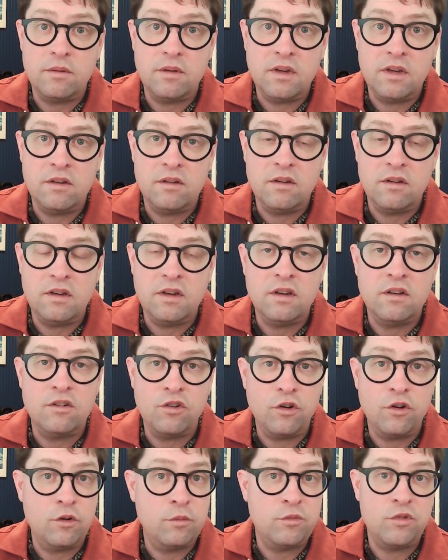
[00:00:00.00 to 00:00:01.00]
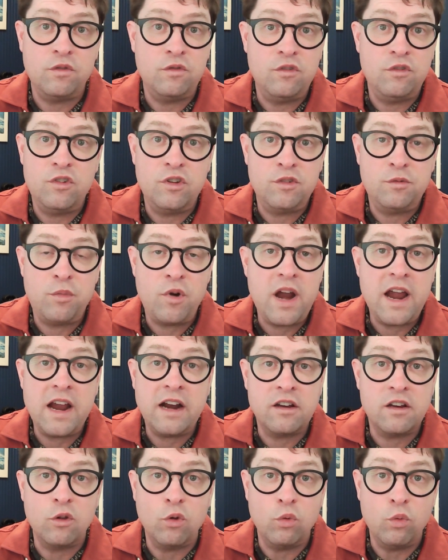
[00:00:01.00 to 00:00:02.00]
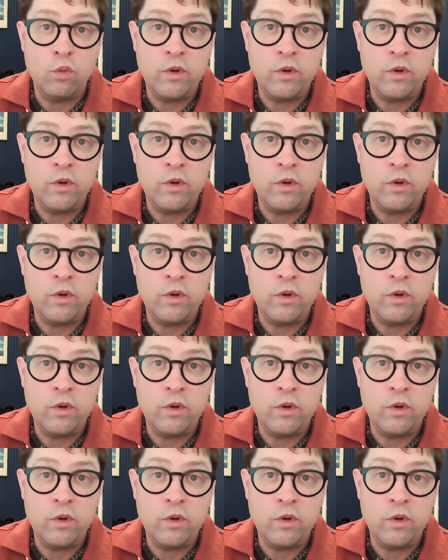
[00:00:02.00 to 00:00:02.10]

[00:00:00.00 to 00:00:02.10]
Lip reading: in terms of just practical